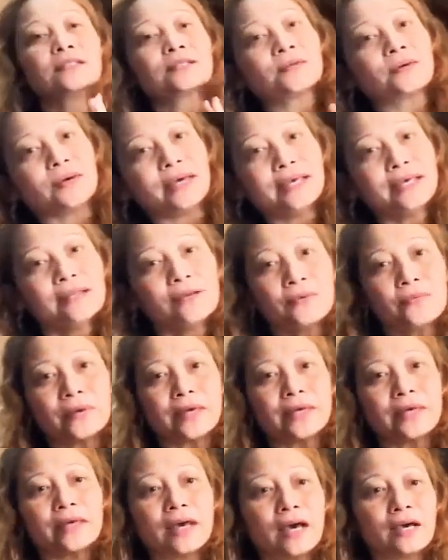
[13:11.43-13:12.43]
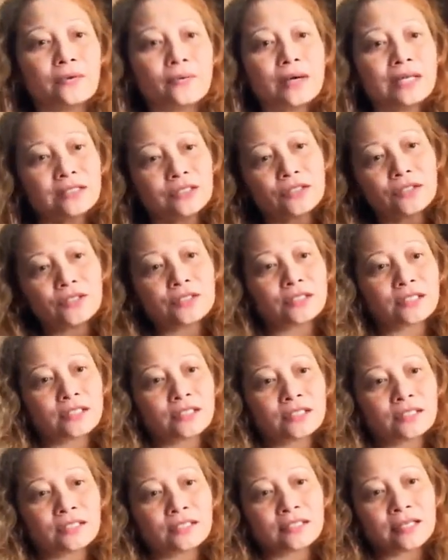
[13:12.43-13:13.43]
So anyway, I want to
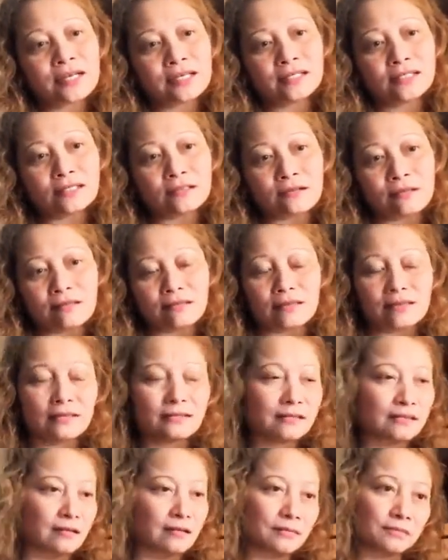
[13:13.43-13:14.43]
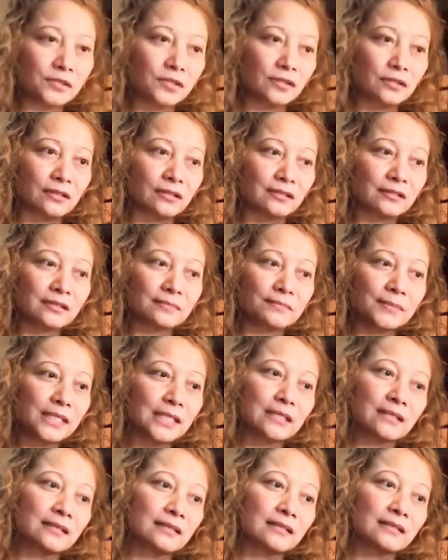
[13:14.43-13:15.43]
touch on these subjects
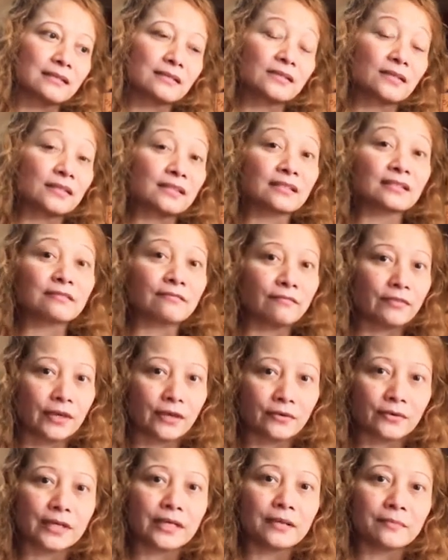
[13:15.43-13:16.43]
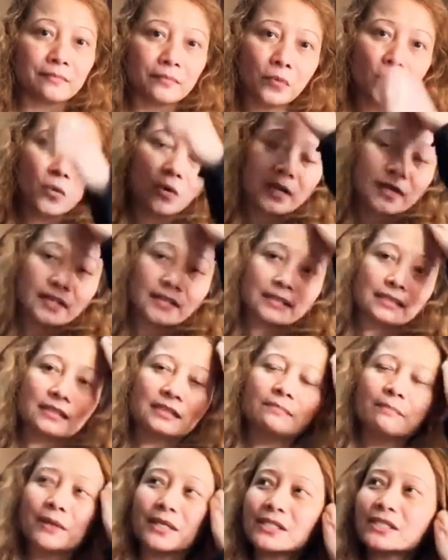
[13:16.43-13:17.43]
because it's very important,
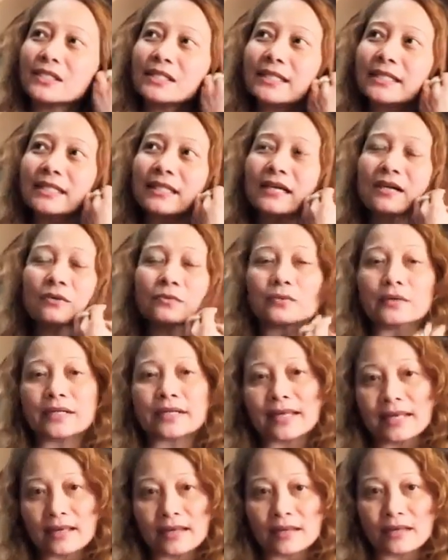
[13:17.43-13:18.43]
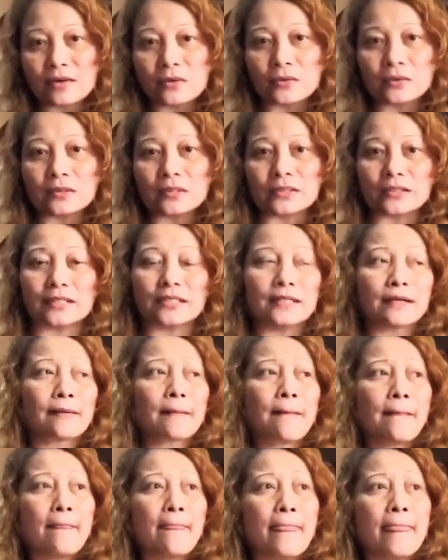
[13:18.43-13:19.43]
especially now we're getting older,
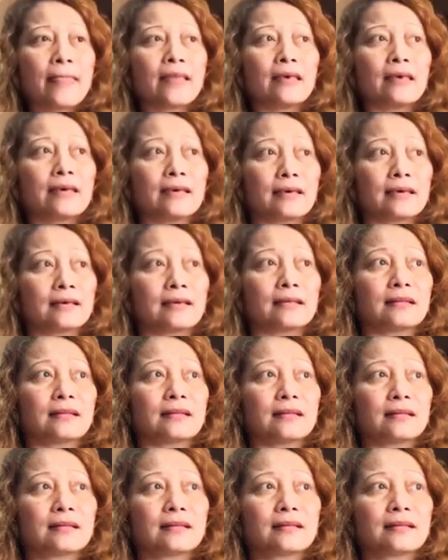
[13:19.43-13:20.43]
and